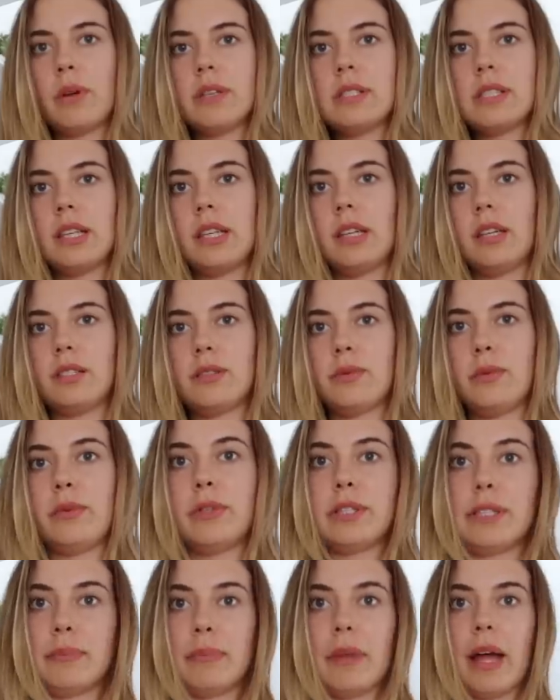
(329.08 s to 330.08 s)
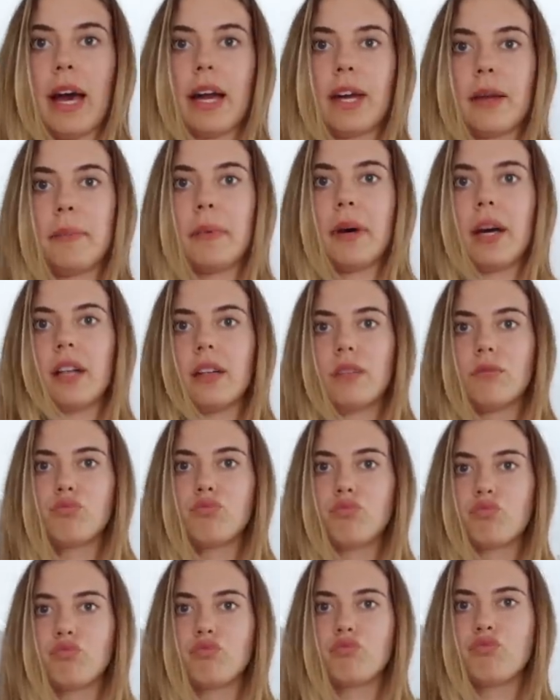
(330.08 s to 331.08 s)
I was leaning towards black, but
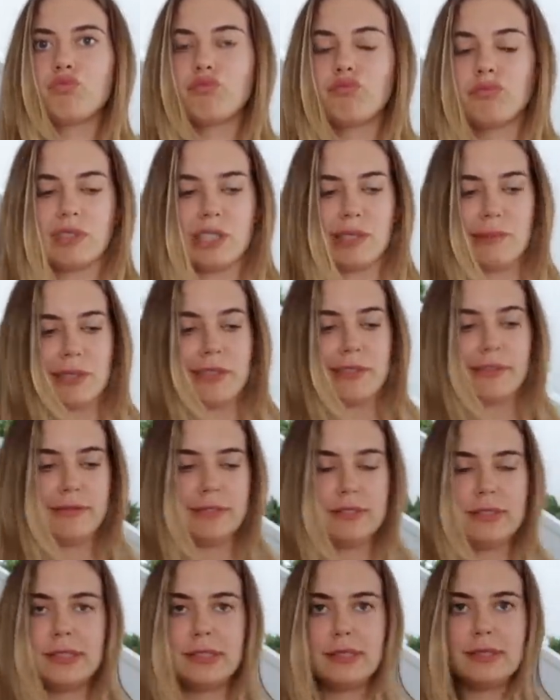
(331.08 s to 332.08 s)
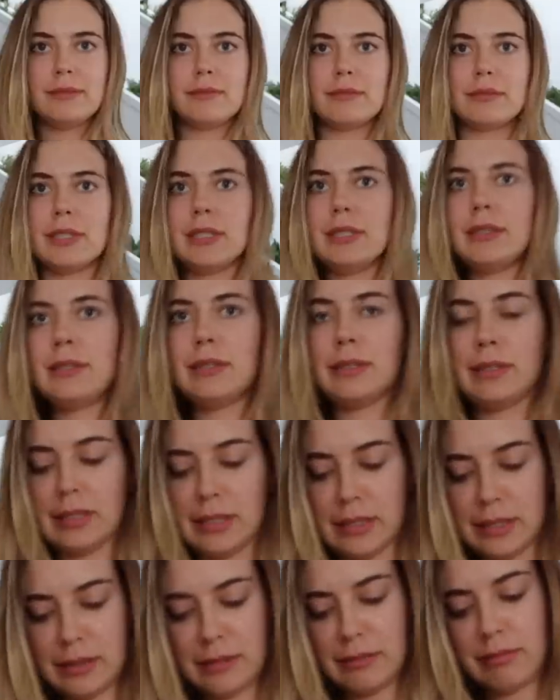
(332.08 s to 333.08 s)
am I feeling red
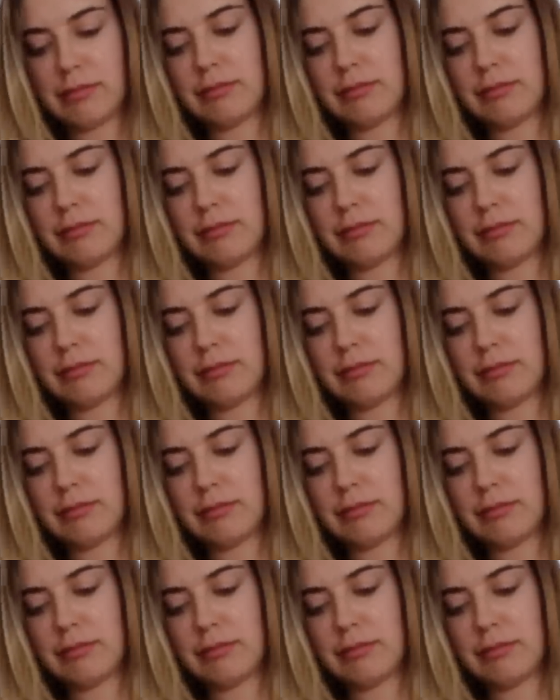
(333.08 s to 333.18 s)
today?